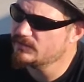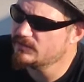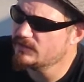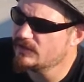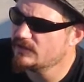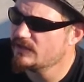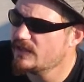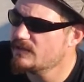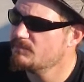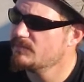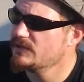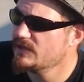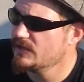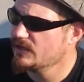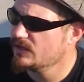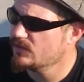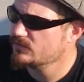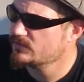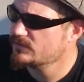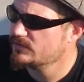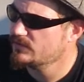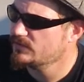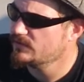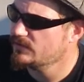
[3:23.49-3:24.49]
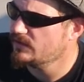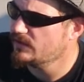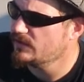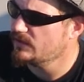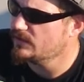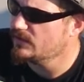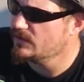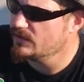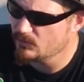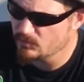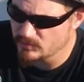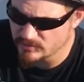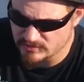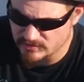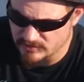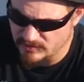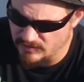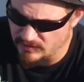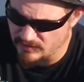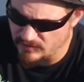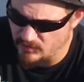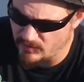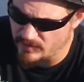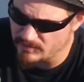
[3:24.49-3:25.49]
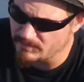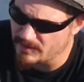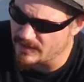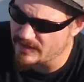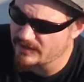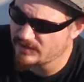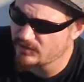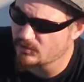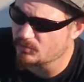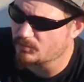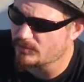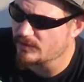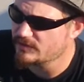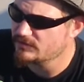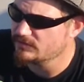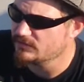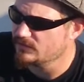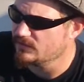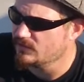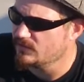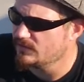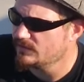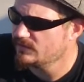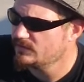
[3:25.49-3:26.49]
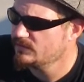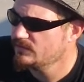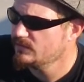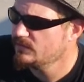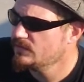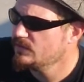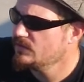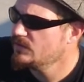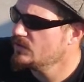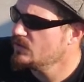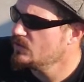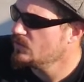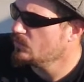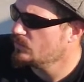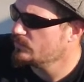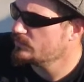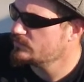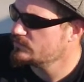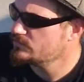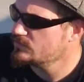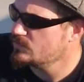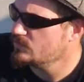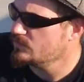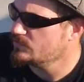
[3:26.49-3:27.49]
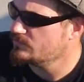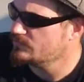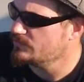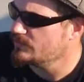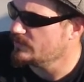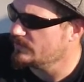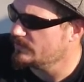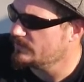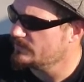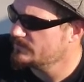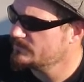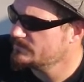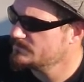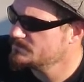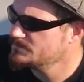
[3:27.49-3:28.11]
They let me out, and once again I don't have my ankle bracelet on, which is always fun.